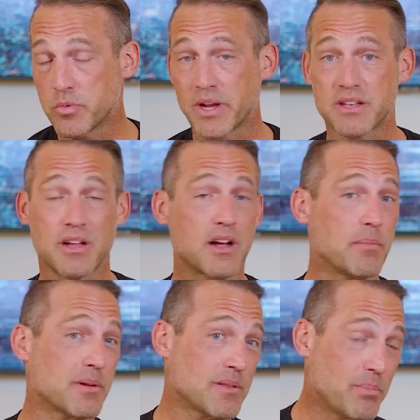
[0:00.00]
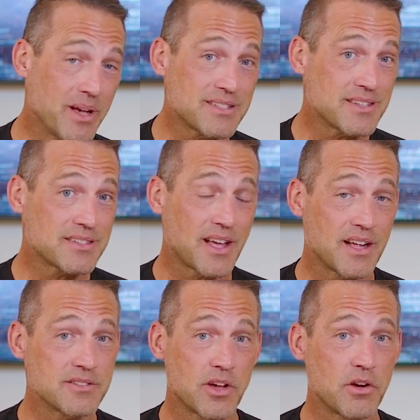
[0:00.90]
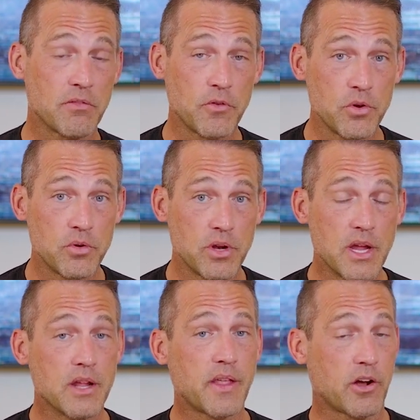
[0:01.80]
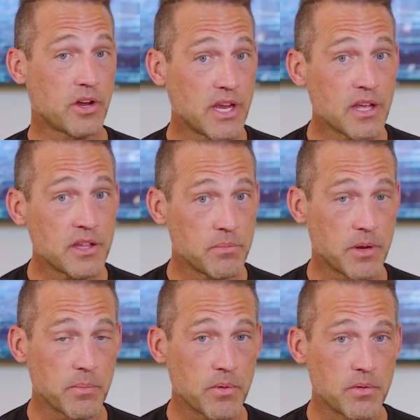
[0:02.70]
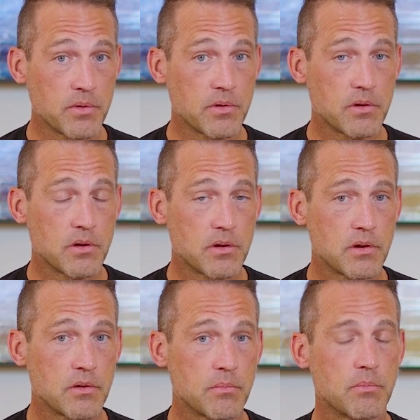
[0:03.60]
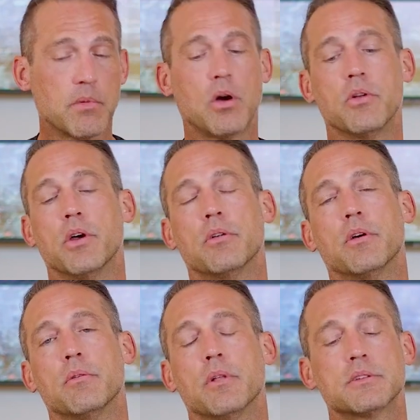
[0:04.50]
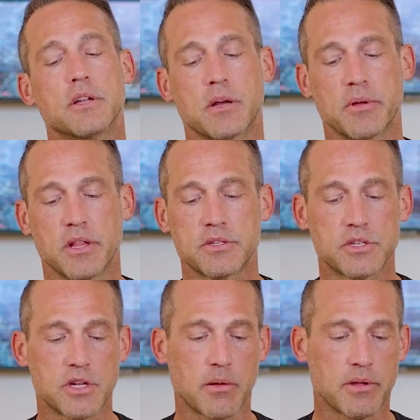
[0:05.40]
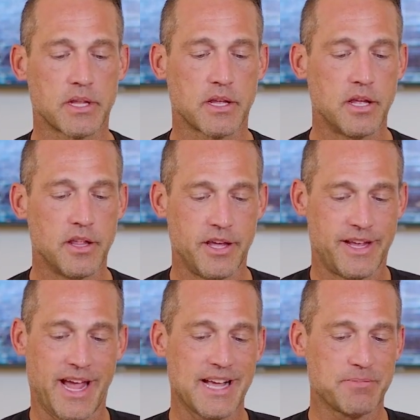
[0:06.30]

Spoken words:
we could talk about the pesticides on our food that are killing people. Oh, no, let's not talk about that. Let's just talk about the gas